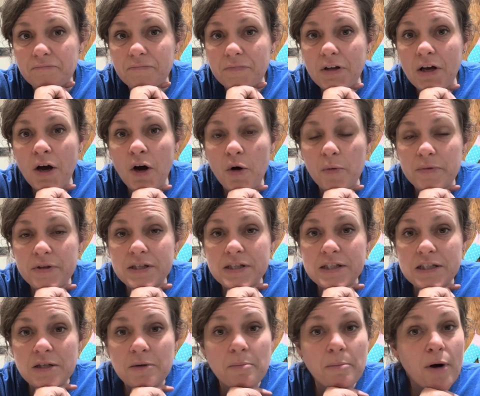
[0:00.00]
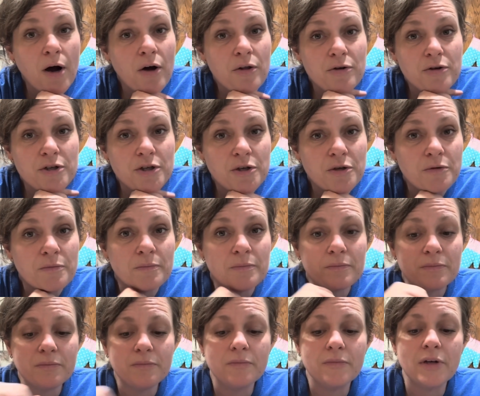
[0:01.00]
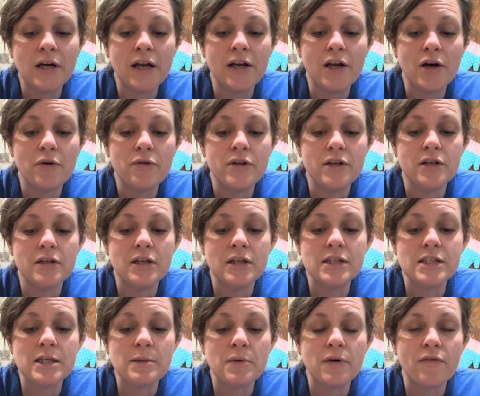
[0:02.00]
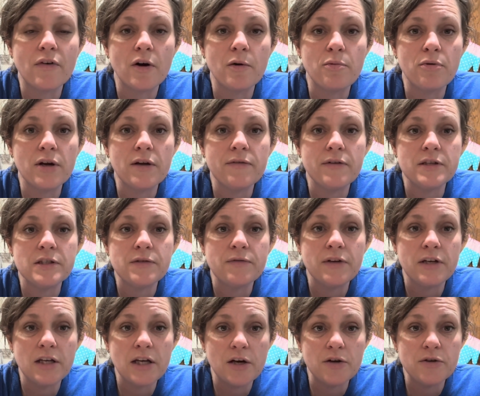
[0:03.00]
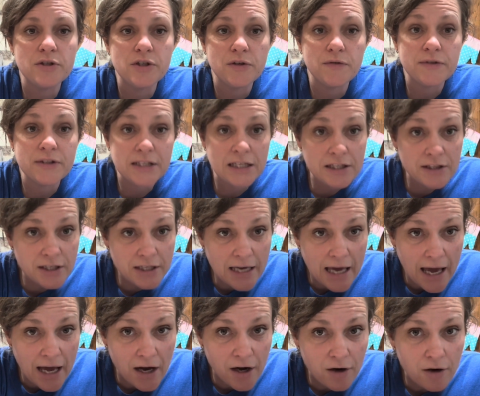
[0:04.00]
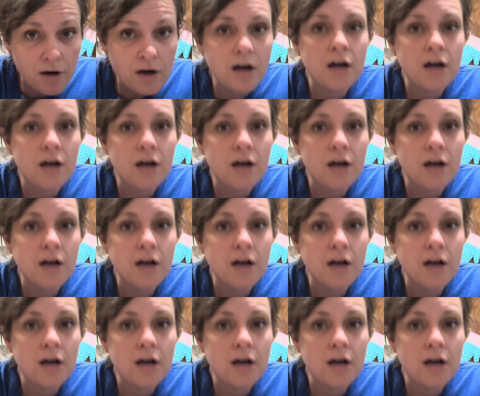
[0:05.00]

I hope this didn't bother you. I know that in some of our previous videos, you've seen the cow,